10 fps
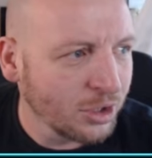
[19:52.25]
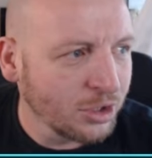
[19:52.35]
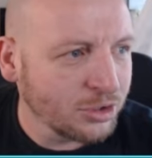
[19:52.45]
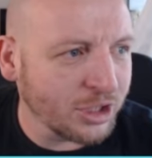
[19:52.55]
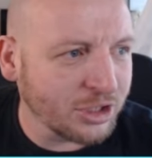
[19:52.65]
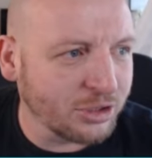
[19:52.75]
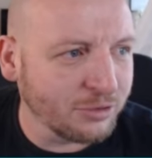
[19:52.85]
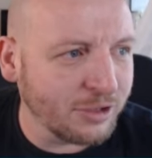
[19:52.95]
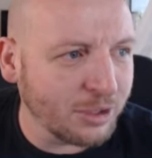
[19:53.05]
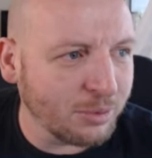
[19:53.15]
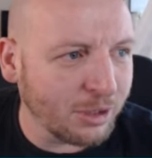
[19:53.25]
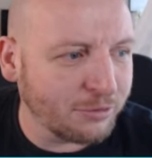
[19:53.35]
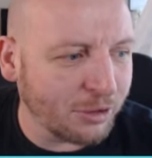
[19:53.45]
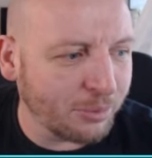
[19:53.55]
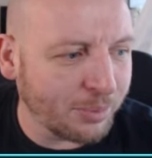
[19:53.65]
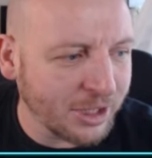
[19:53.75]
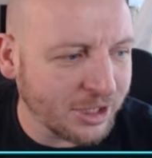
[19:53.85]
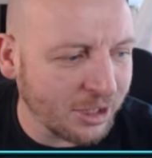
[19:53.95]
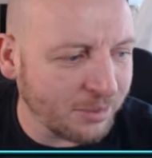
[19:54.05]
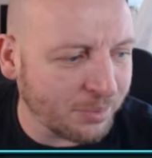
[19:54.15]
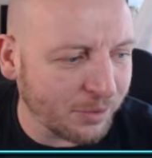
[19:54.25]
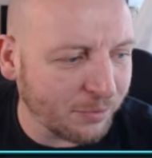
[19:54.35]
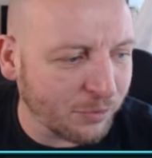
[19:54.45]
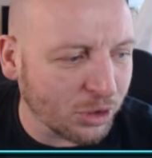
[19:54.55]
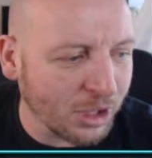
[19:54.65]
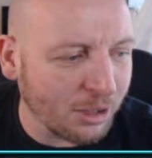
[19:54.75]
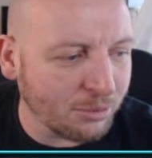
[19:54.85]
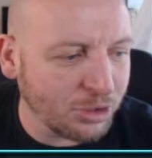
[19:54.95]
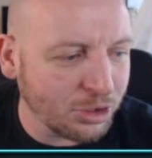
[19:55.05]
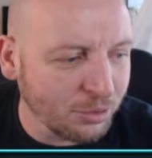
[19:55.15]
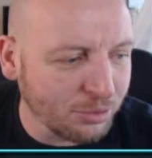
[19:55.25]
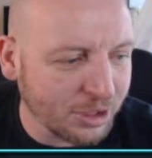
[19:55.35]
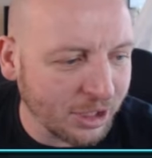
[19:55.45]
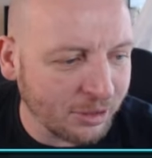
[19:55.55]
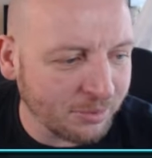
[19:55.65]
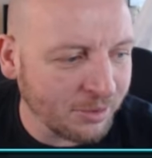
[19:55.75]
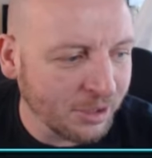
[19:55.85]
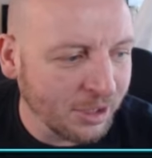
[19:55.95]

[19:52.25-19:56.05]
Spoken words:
So he has done really well for our B team. But for our youth team,